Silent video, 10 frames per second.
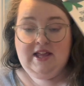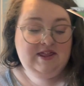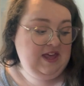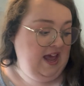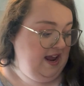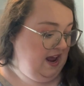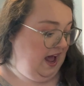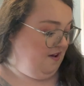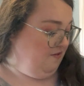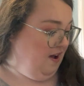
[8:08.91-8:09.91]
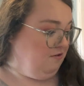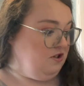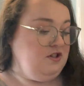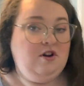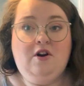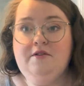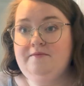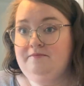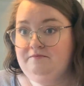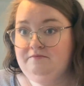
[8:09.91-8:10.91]
they have vouchers on,
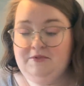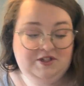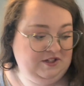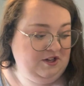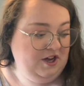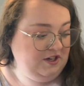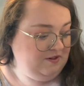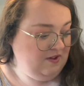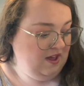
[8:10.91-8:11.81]
which is good.